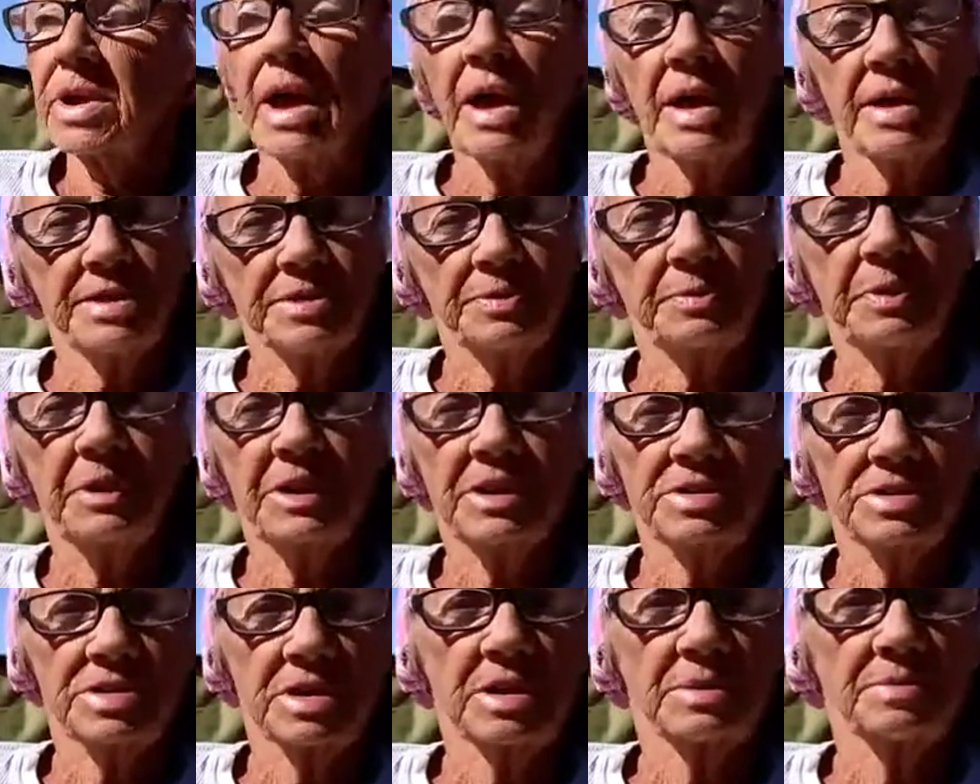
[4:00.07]
has
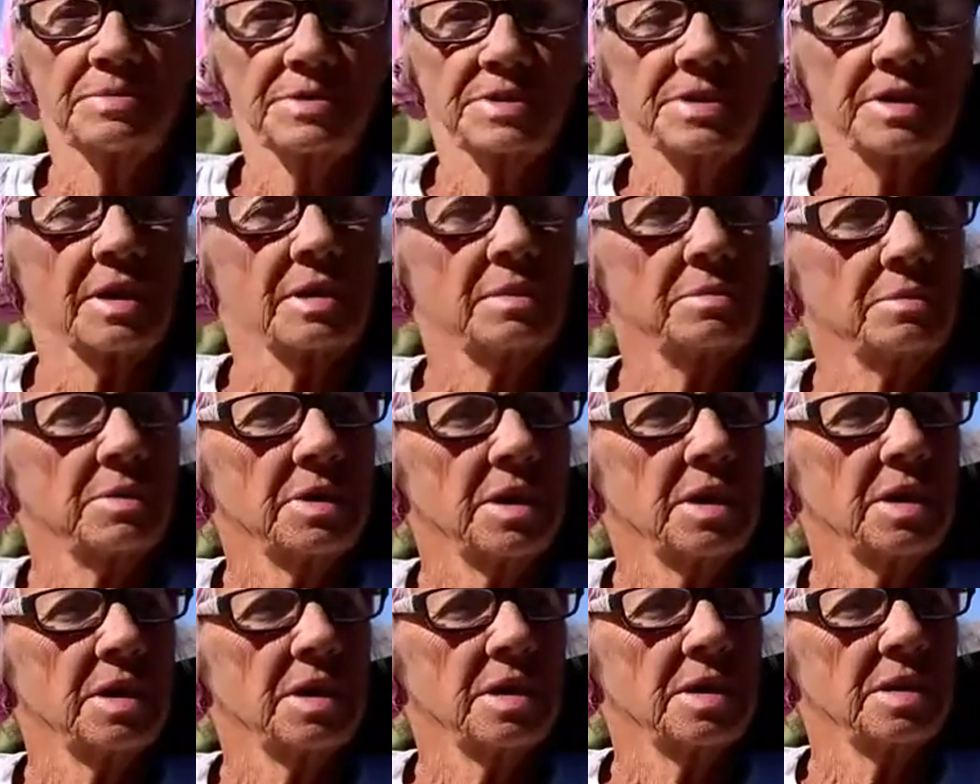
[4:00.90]
picked up some,
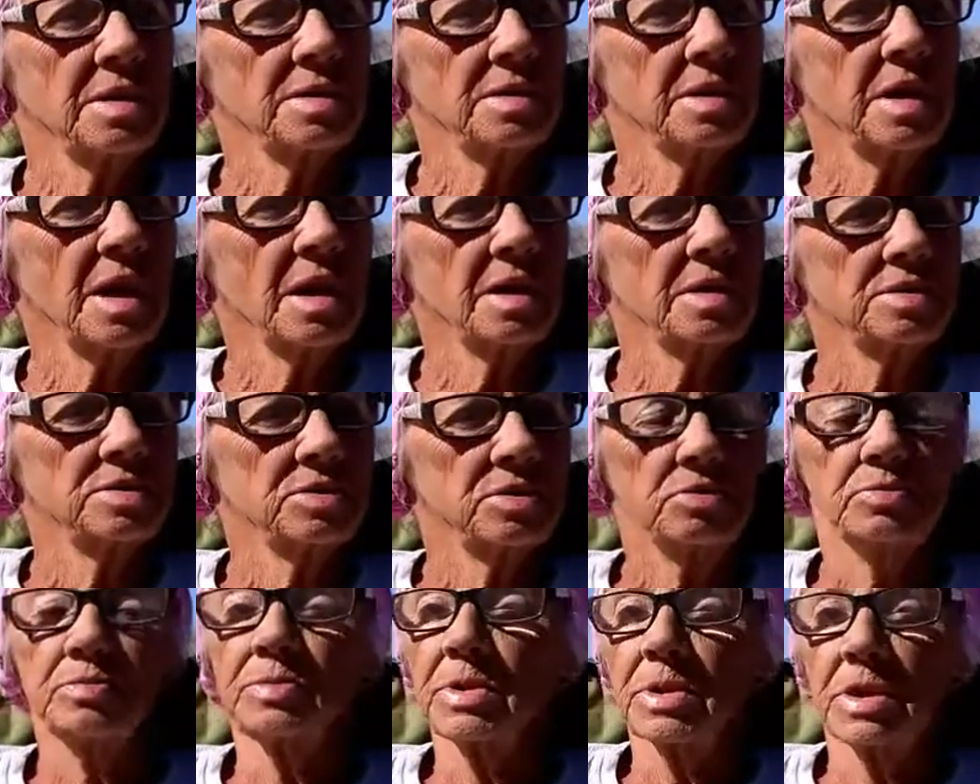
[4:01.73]
and I
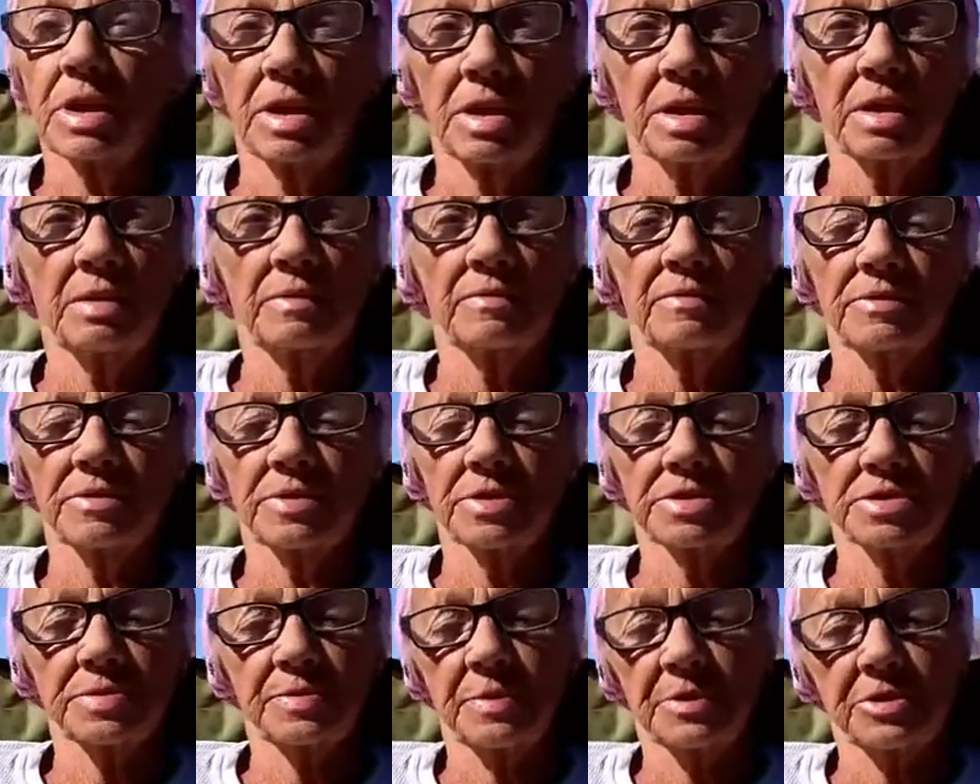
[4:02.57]
do believe
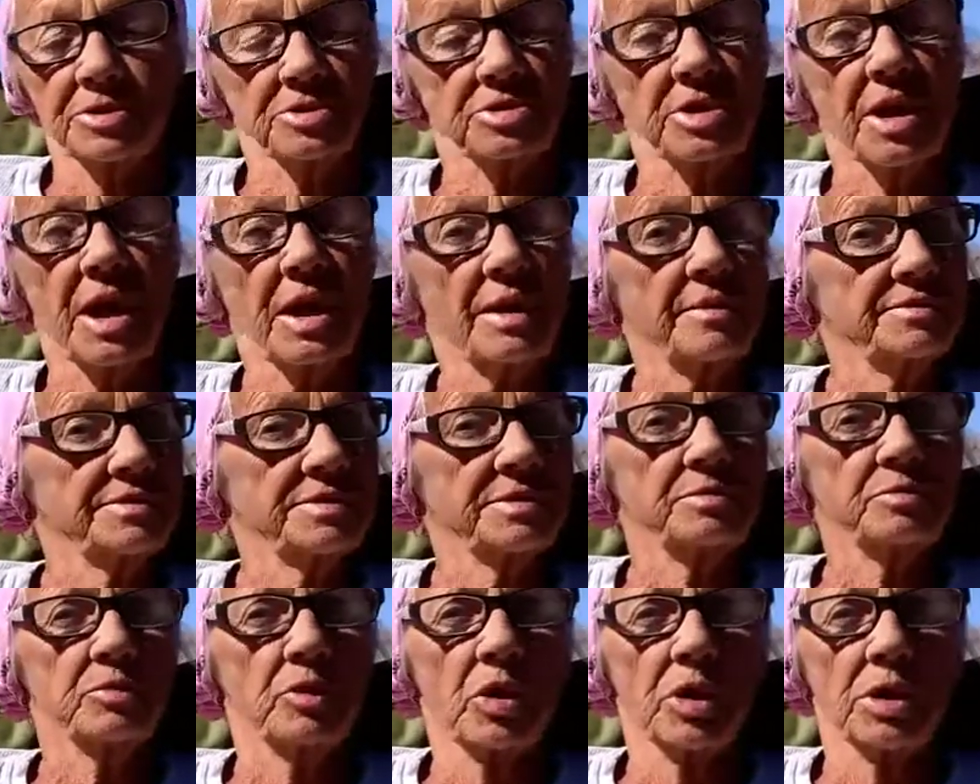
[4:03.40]
we're supposed to have
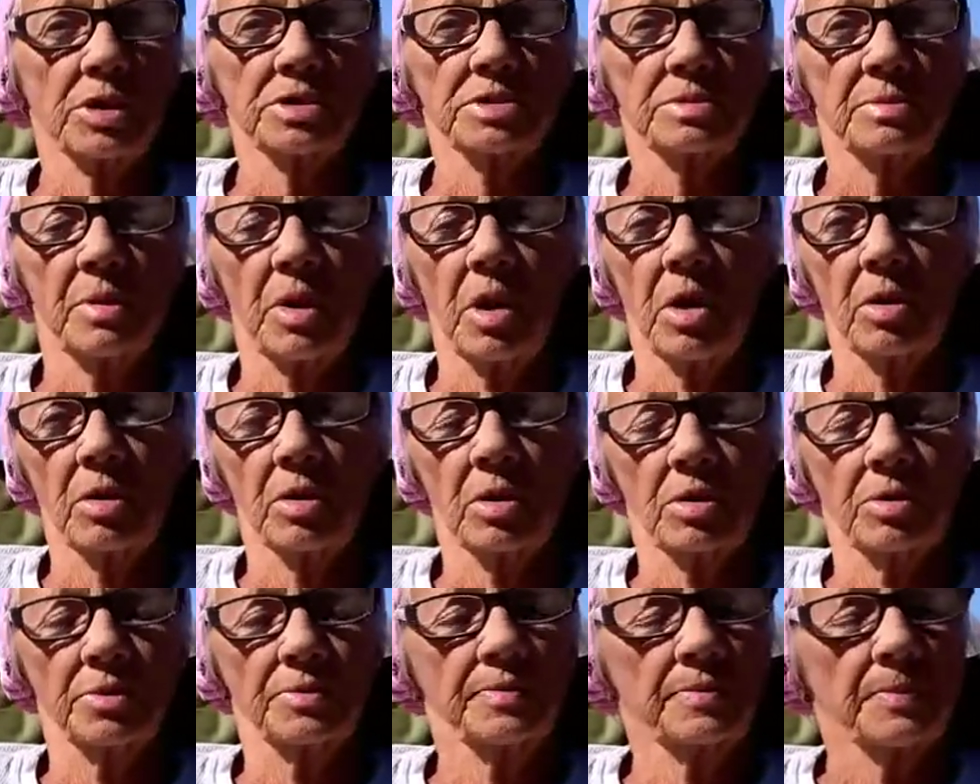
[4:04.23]
some rain
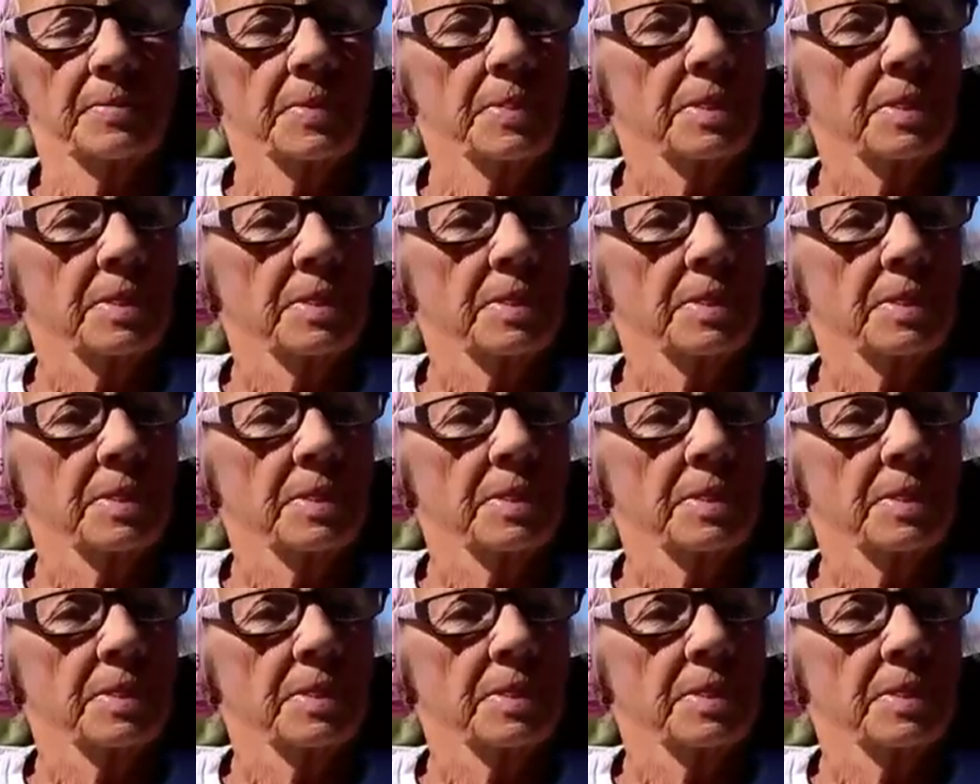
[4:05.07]
tomorrow,